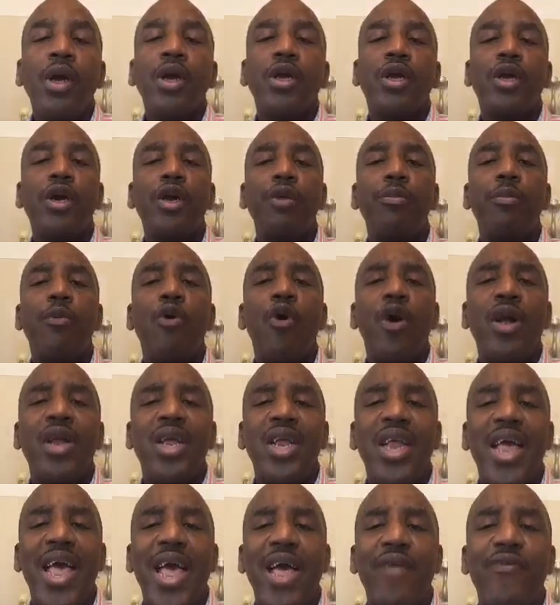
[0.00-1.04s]
Good morning,
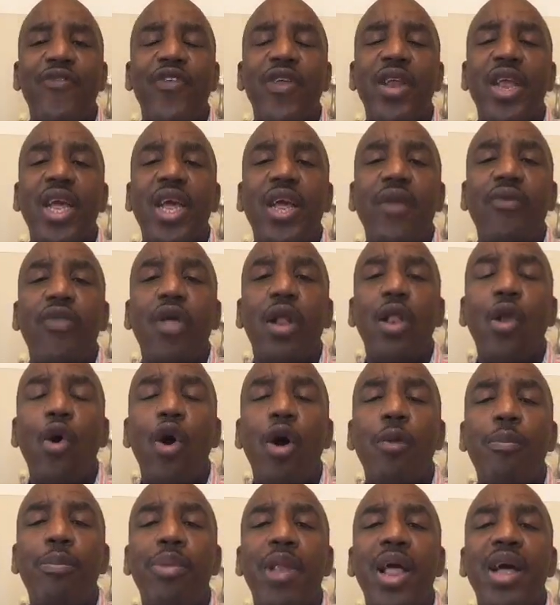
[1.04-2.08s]
Anthony. The
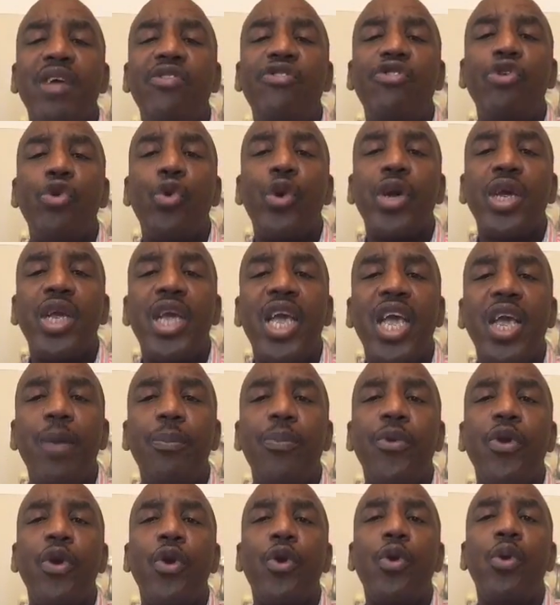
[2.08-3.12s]
Lord bless you and keep
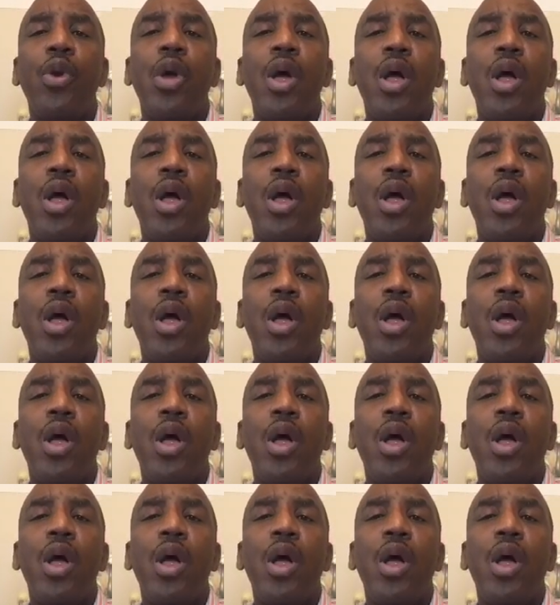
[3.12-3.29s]
you.